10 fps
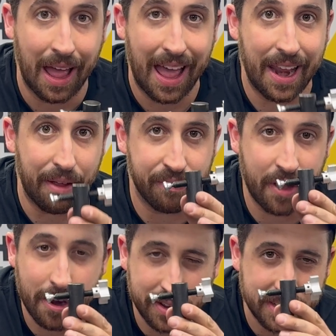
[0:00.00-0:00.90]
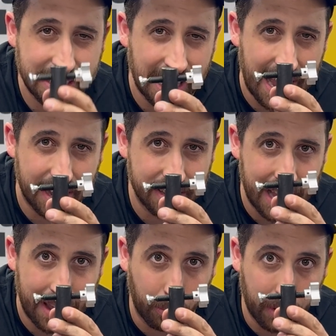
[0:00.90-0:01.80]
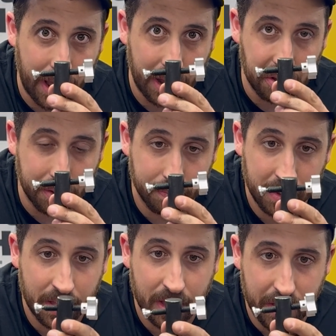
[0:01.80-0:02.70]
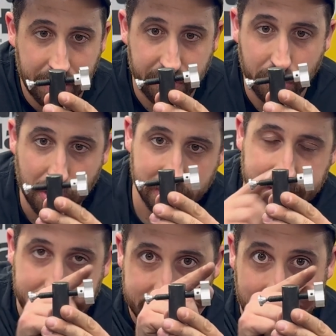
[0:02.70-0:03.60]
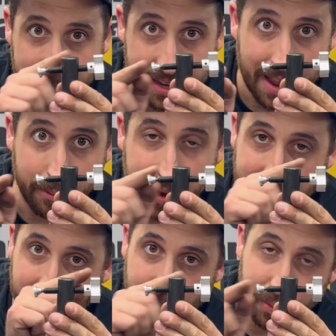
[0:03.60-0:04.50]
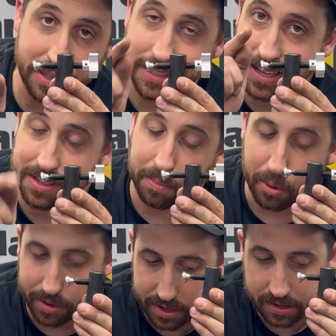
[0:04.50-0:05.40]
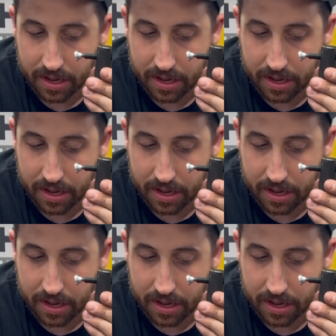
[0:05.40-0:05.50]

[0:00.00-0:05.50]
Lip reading: at a very slight downward angle. And if you notice that slight downward angle, the reason that's important